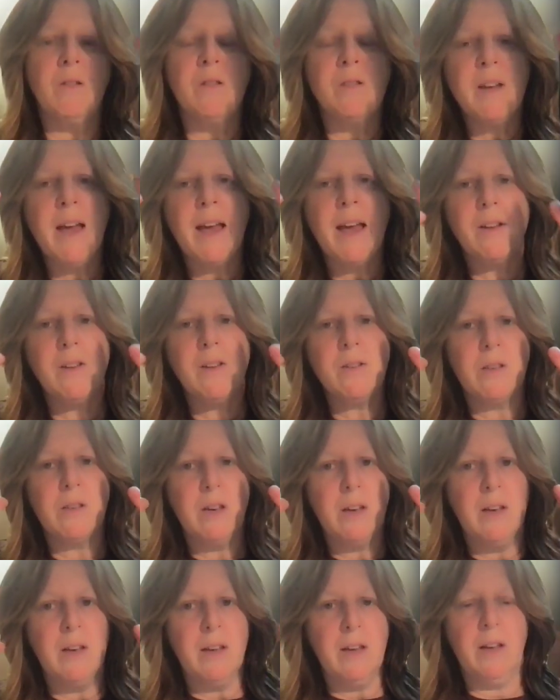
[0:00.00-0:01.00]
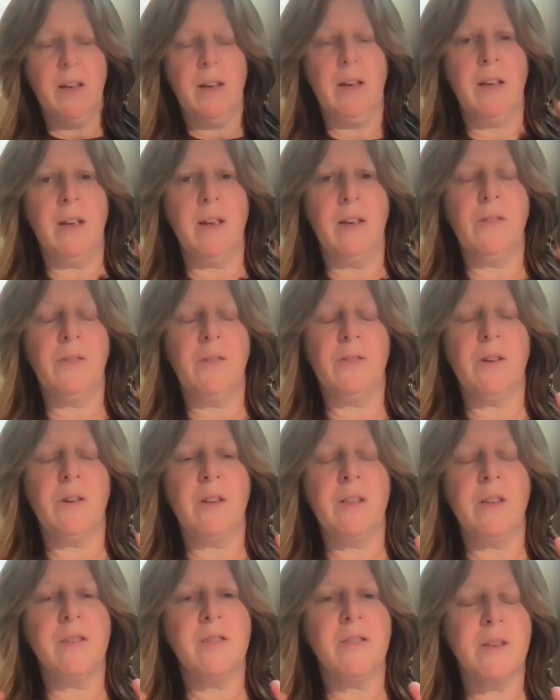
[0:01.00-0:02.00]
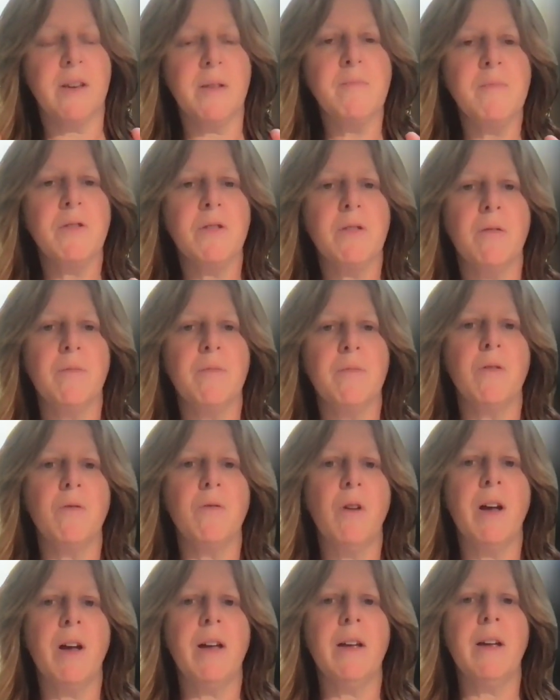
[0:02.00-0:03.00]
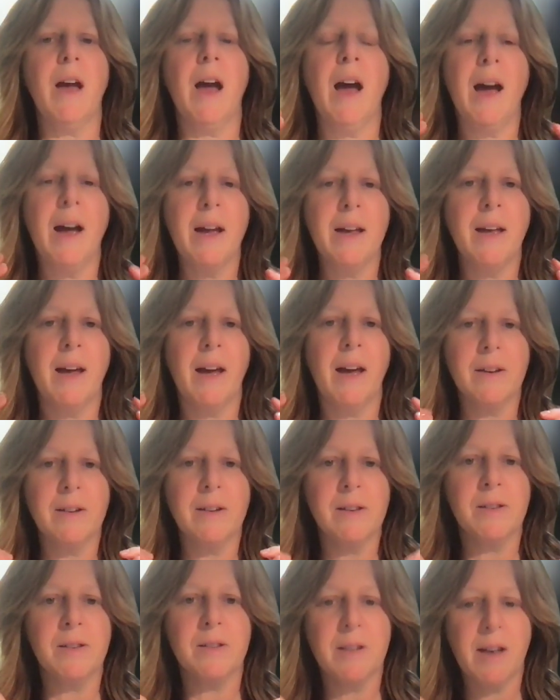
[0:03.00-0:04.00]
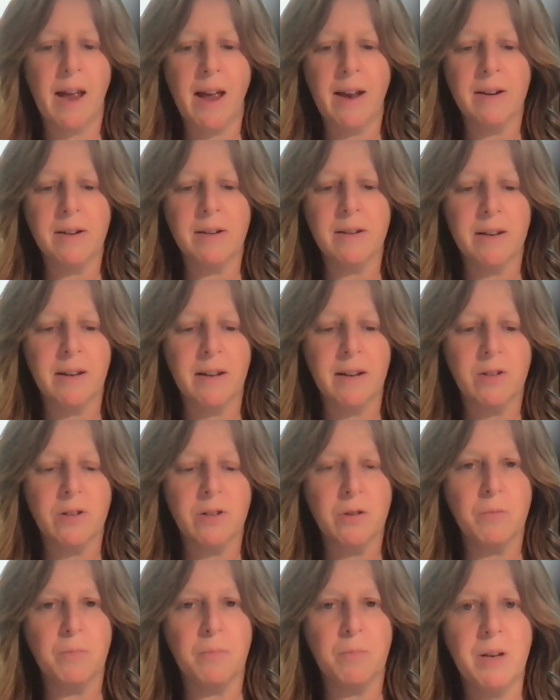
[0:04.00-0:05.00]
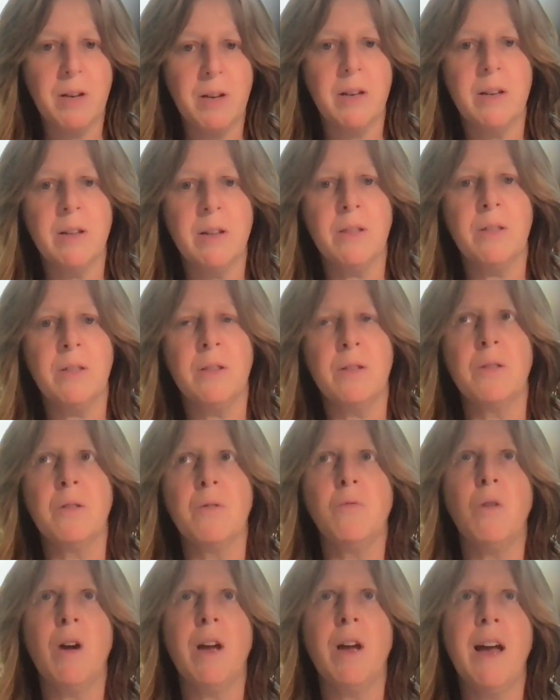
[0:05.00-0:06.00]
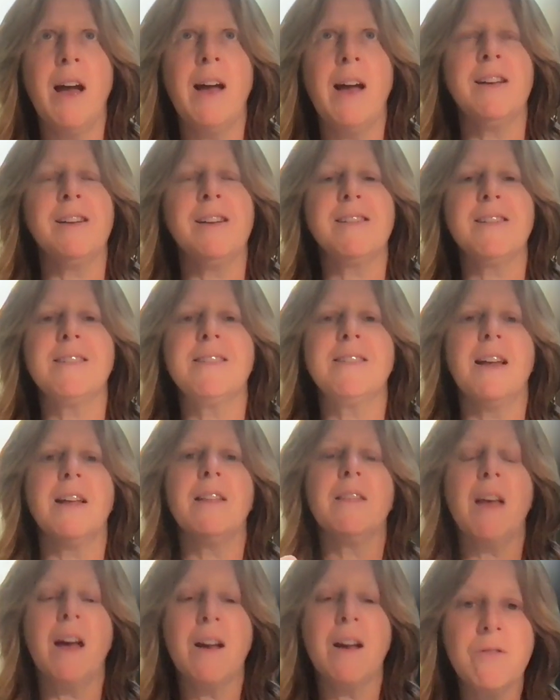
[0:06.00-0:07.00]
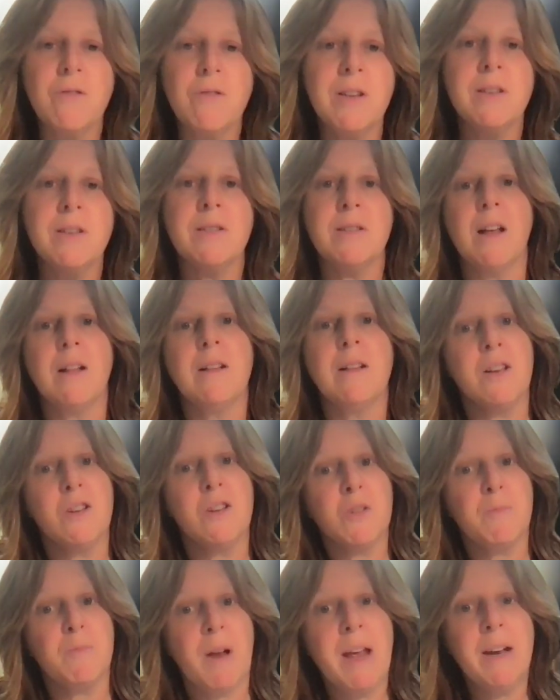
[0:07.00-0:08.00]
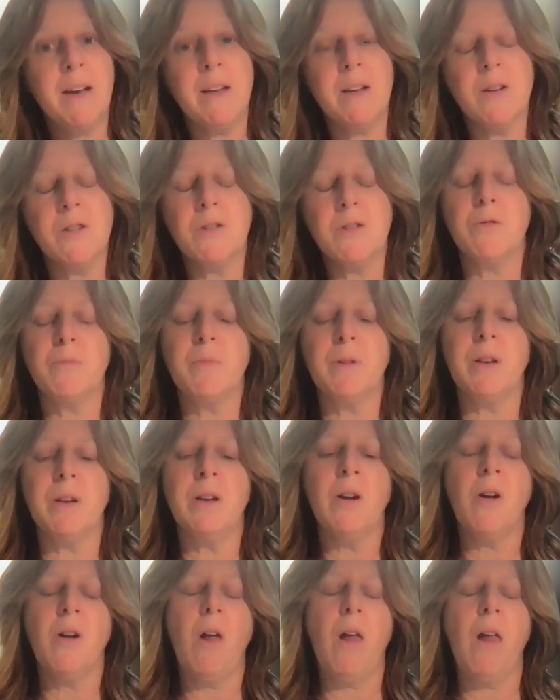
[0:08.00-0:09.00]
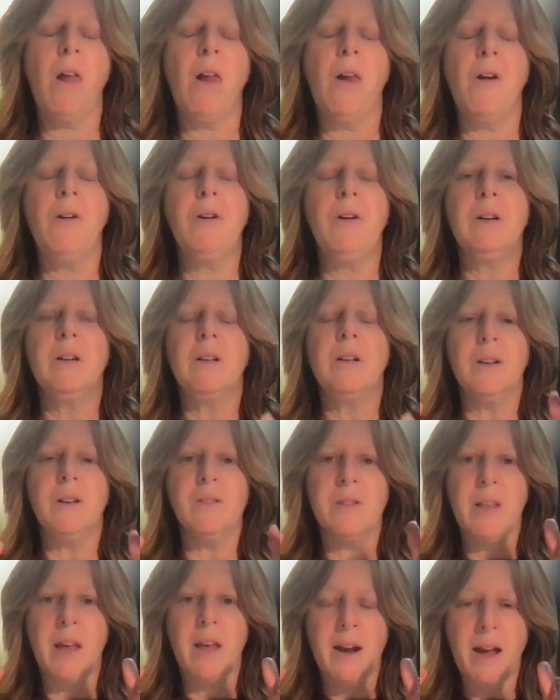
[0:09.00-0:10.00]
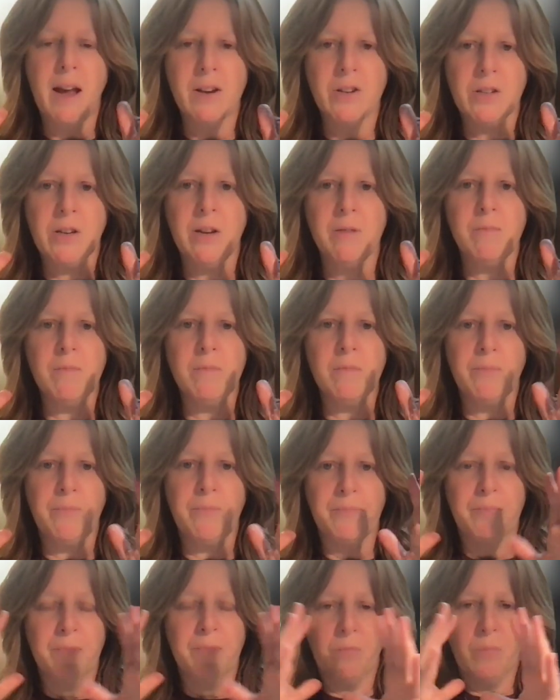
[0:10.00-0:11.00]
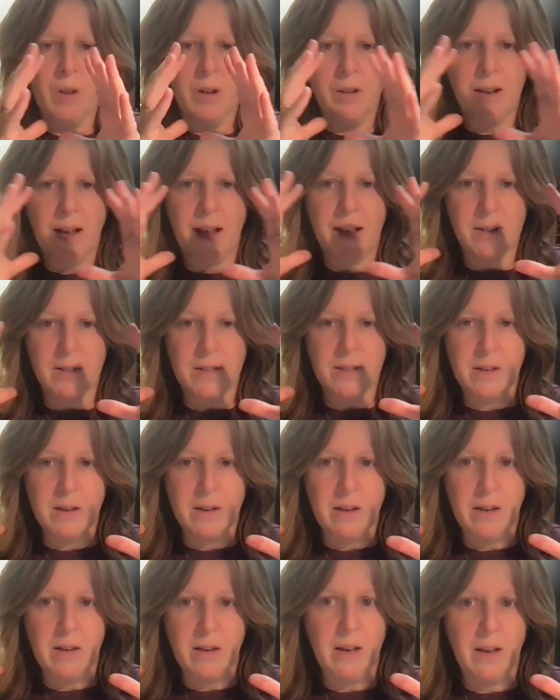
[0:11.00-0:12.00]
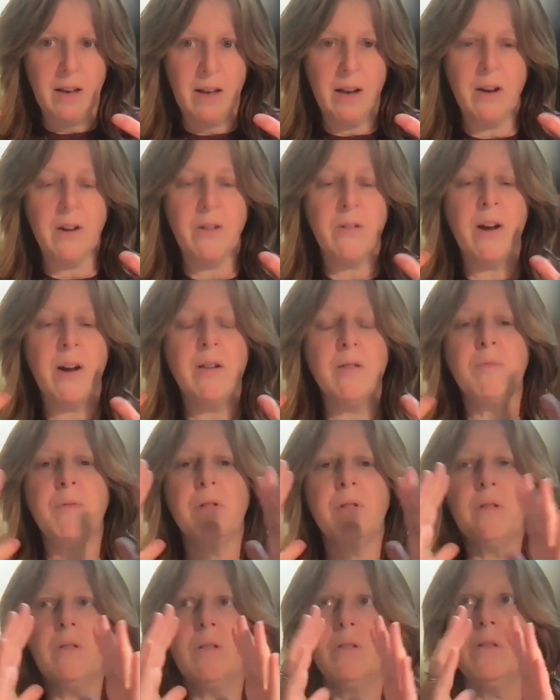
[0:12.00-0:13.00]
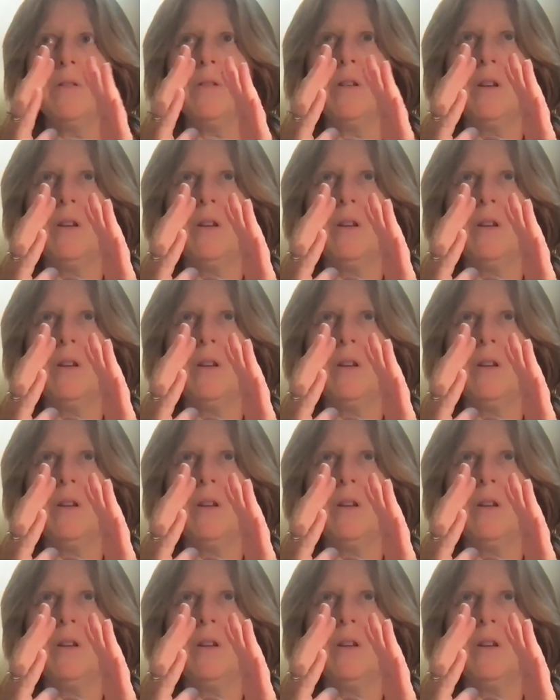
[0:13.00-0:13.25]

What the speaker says: takes the Tzimzum, the way I understand it to be, the way I understand the Arizl explaining it to be, is that Hashem takes the incredible